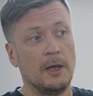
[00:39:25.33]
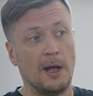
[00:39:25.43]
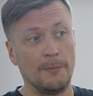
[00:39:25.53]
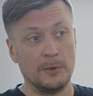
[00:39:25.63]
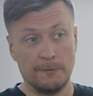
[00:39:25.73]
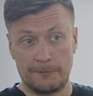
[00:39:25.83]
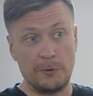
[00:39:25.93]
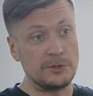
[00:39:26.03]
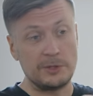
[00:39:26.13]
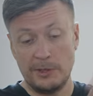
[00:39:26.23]
You will
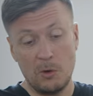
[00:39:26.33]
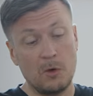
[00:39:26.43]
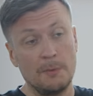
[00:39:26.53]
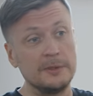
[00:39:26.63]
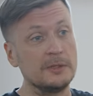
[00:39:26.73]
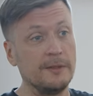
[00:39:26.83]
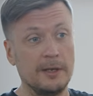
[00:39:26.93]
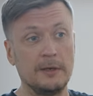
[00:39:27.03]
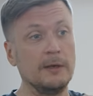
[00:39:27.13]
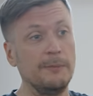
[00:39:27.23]
first see no comments, and
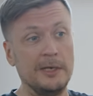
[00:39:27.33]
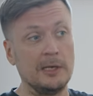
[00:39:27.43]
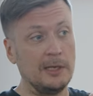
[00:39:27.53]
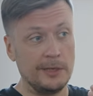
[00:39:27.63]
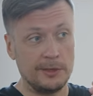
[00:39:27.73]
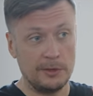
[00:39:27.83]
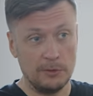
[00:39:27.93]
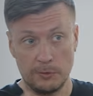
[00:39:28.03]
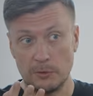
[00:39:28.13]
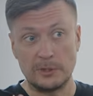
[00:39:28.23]
then immediately later,
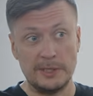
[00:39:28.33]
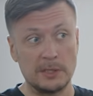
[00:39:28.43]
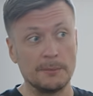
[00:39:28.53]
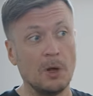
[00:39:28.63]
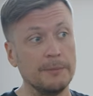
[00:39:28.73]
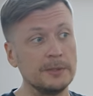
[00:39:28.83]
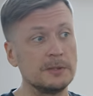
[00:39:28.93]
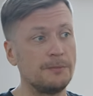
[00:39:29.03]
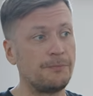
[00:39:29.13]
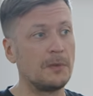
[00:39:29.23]
you'll see some
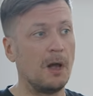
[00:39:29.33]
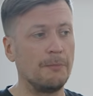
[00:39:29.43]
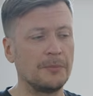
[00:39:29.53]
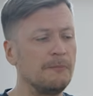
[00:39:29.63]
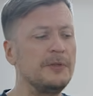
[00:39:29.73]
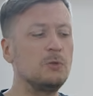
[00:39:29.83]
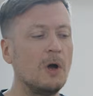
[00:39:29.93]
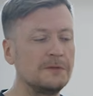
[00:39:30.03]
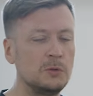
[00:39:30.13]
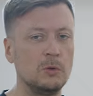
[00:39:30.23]
comments. And we do
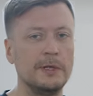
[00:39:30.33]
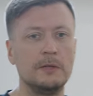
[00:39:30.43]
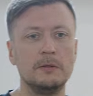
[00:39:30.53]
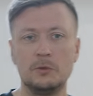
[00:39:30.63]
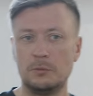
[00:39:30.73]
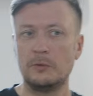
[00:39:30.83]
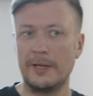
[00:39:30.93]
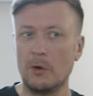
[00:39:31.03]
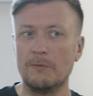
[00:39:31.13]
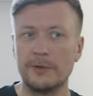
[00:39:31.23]
have tooling to
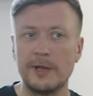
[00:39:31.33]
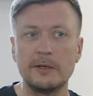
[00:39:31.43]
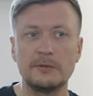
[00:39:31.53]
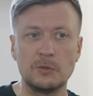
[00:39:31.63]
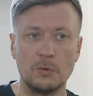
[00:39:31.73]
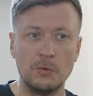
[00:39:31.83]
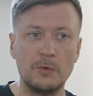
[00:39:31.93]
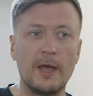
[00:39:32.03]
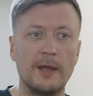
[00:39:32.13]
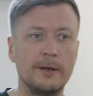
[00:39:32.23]
get over that, so you
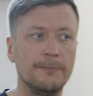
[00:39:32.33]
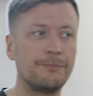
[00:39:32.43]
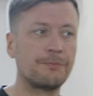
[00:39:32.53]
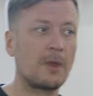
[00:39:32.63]
can.